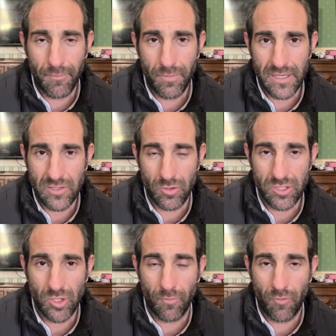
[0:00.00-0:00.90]
This horse
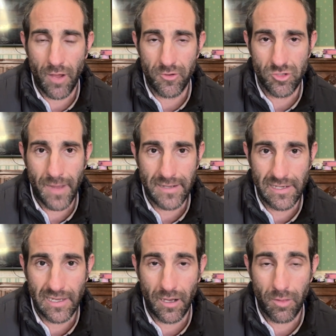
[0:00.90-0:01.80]
stopped rather
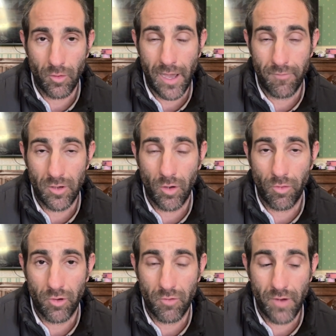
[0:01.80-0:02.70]
dramatically, I thought, having gone
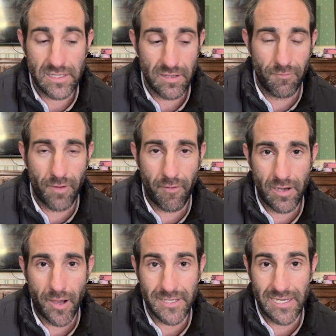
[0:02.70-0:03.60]
through the race very
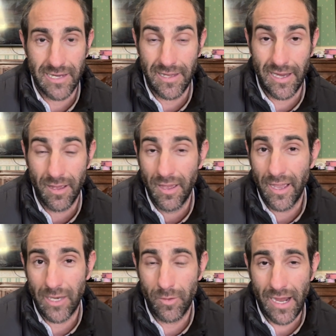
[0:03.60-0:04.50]
nicely indeed.
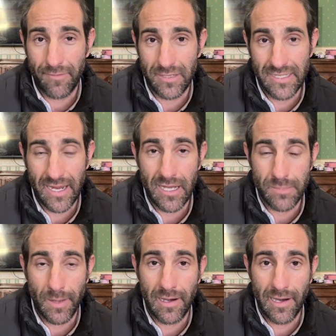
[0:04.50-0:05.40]
And you would have to say that's
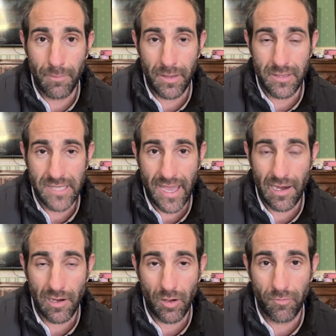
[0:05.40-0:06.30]
been a little bit the
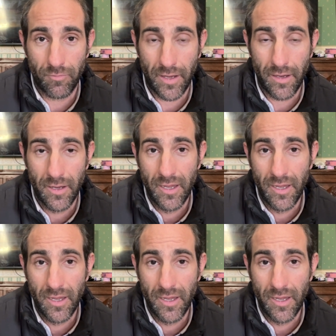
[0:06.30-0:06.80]
tale of